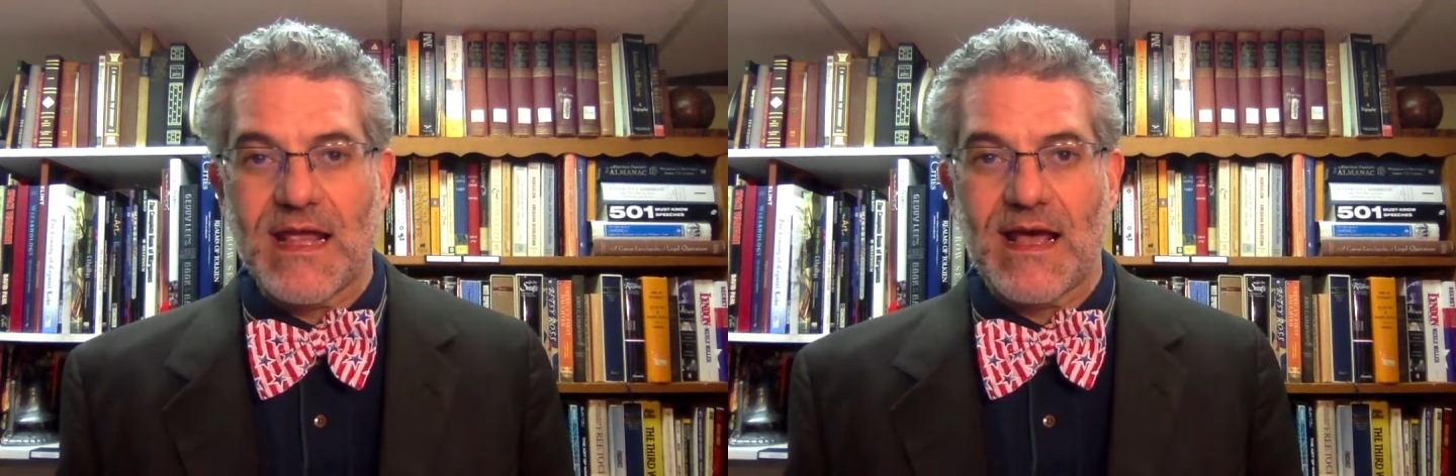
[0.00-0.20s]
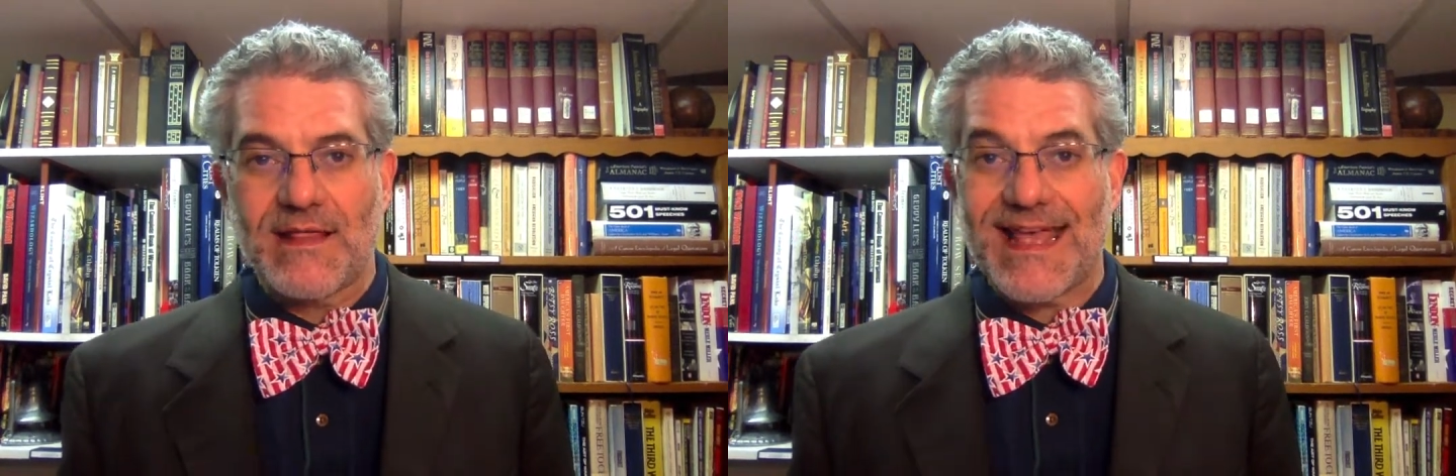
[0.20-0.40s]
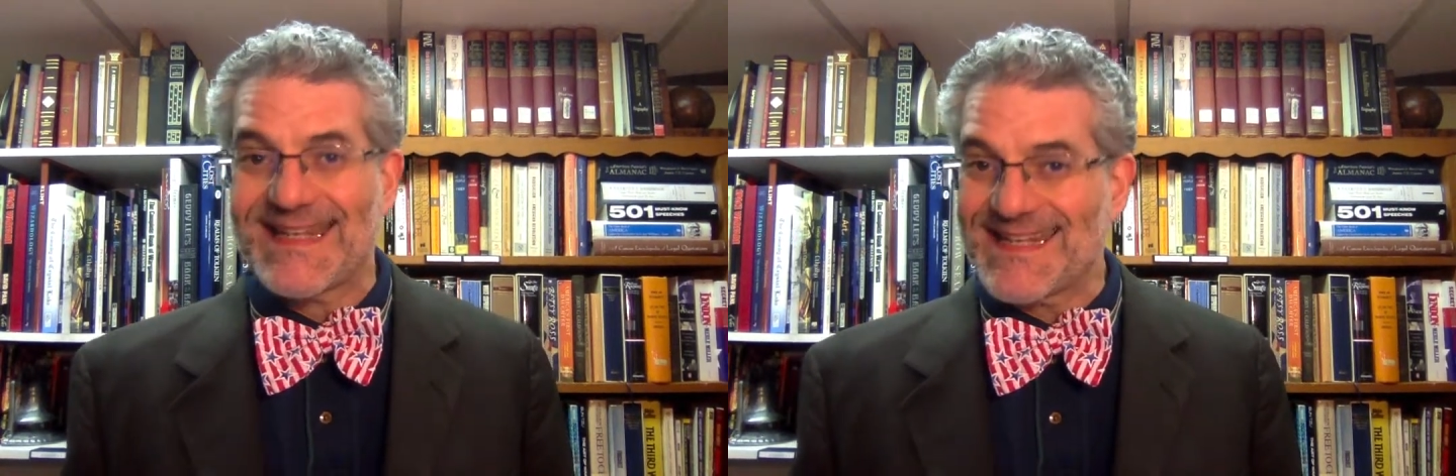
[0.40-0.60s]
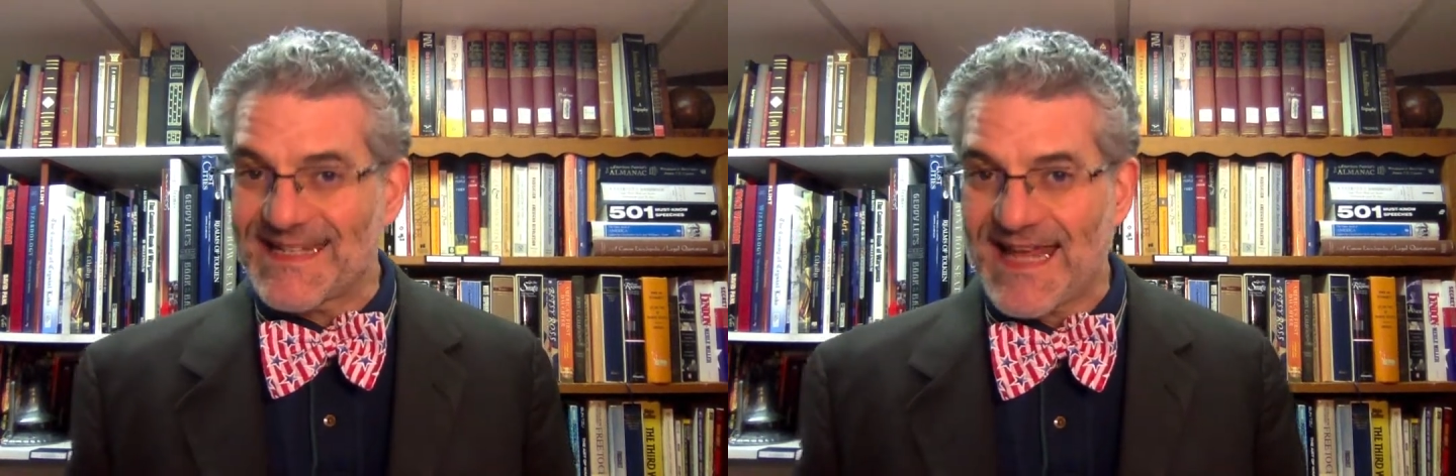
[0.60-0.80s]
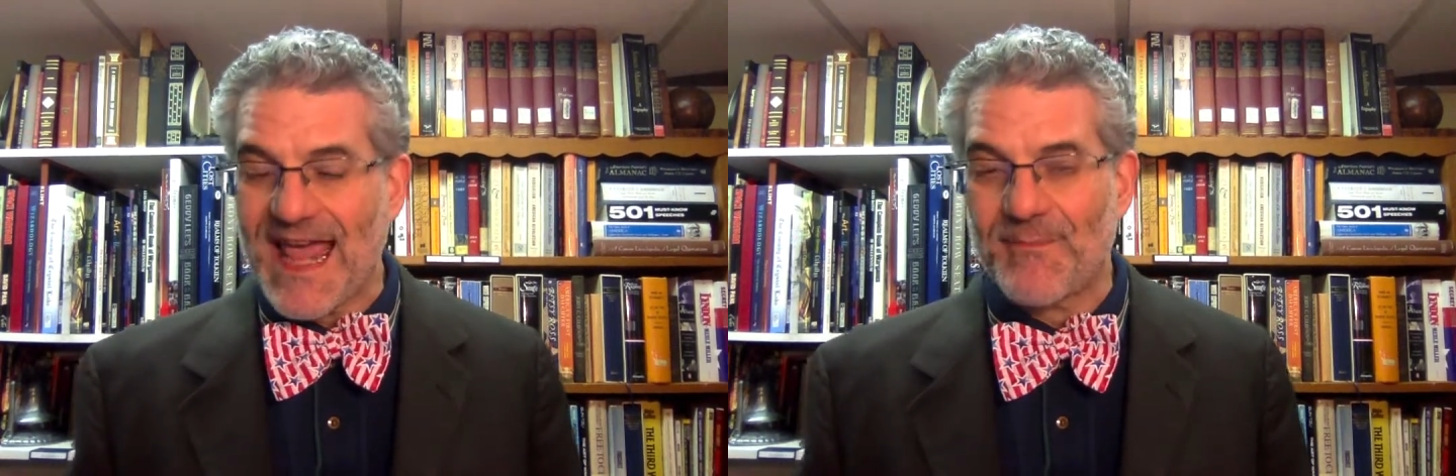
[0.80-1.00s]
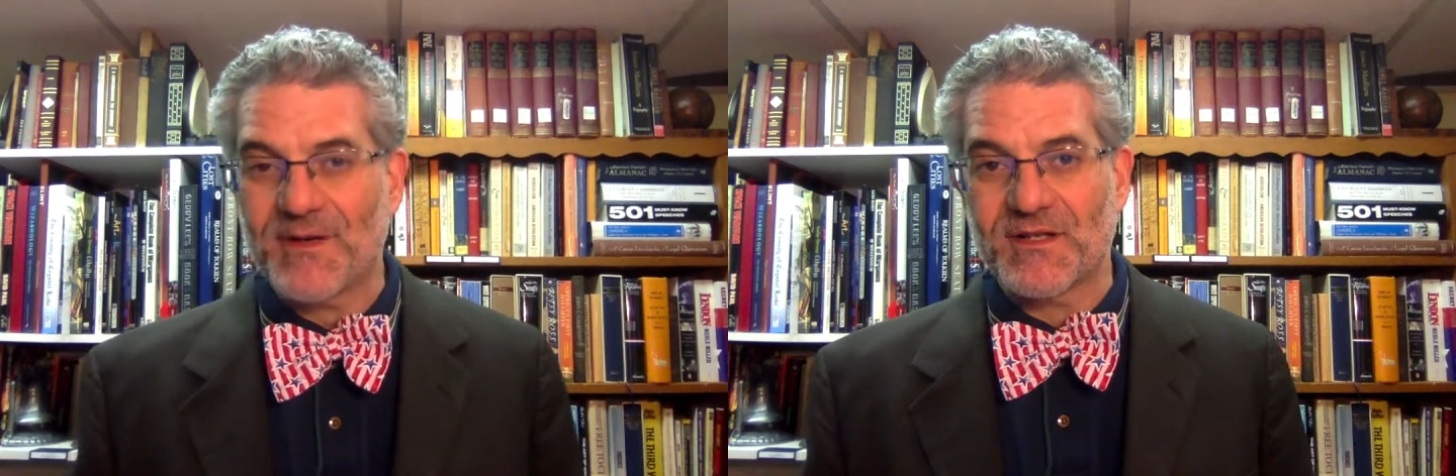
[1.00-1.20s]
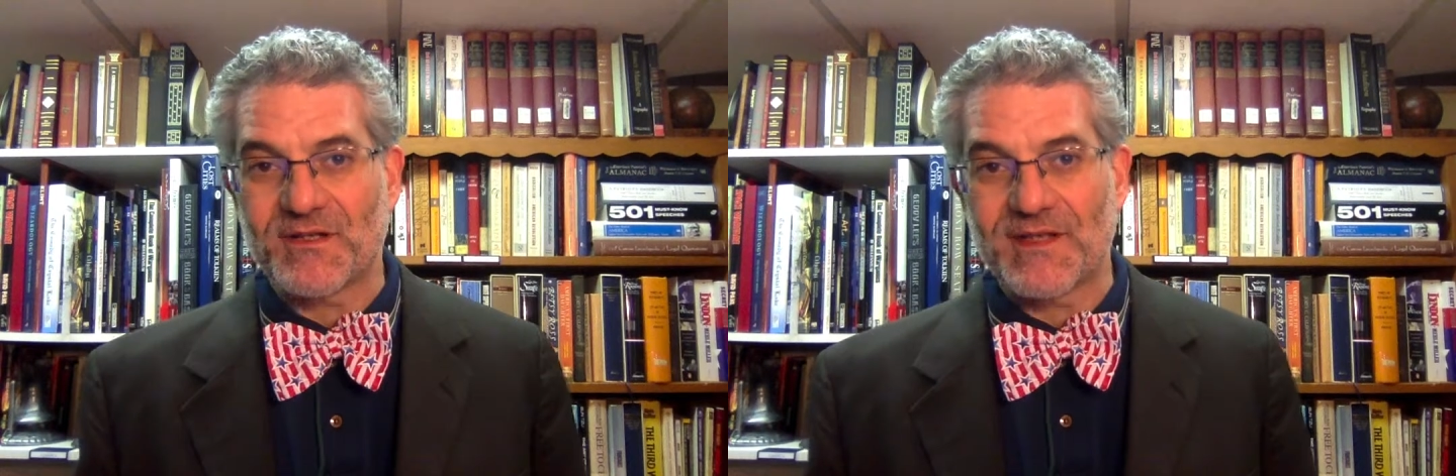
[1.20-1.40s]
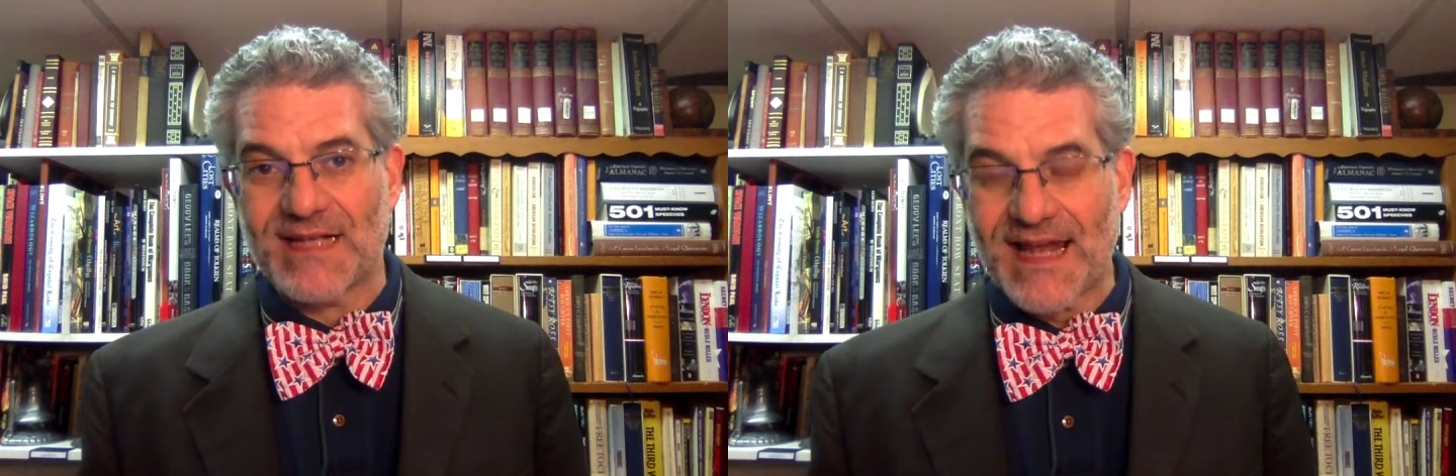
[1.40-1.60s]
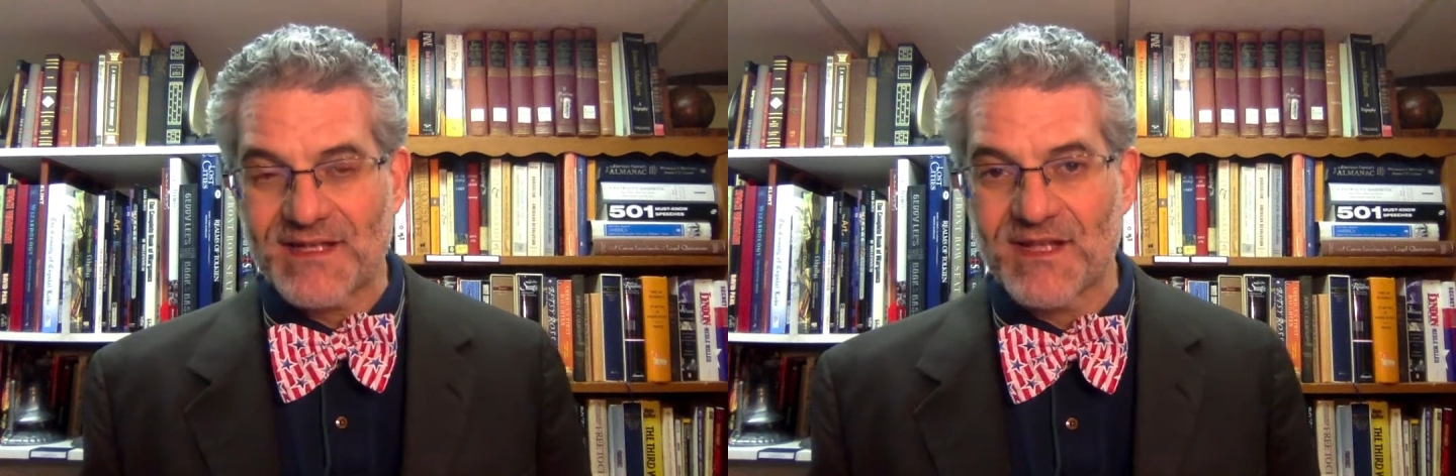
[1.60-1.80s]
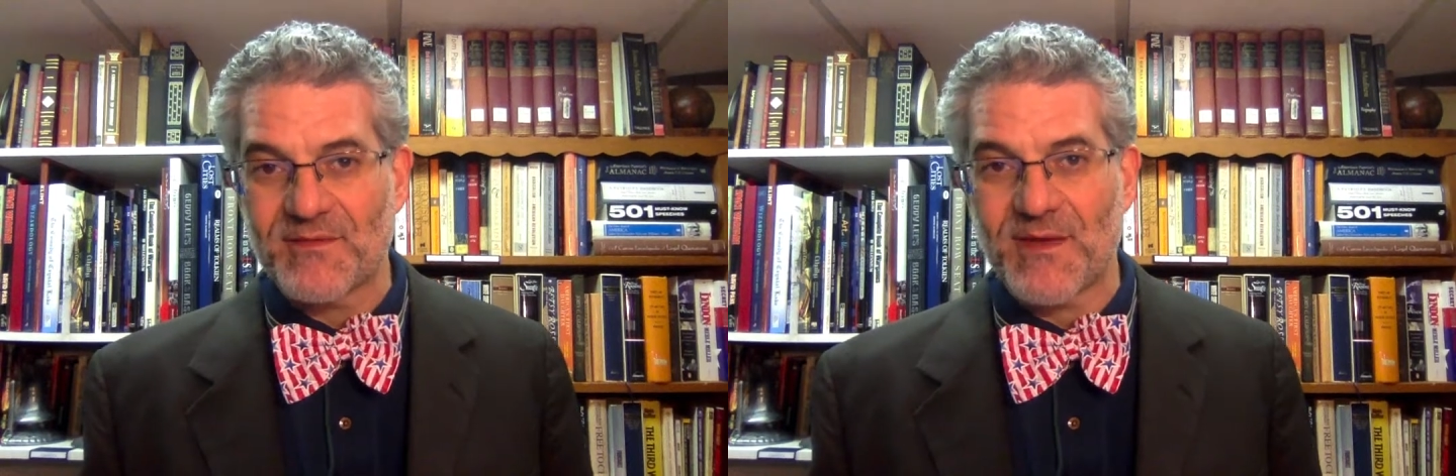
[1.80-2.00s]
That didn't happen until the
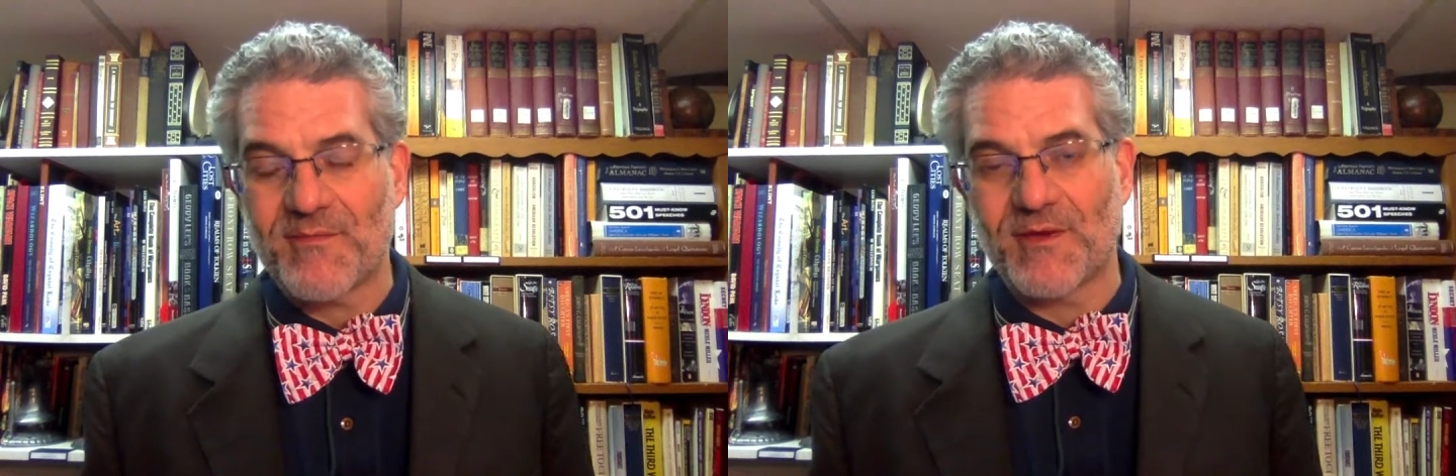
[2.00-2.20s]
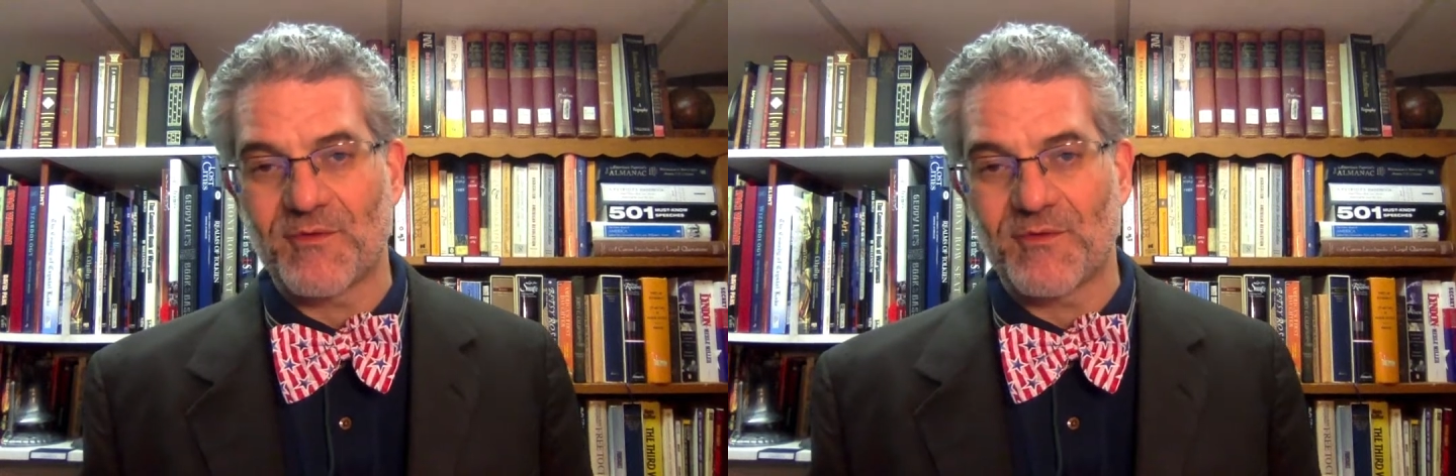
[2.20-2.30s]
19th Amendment,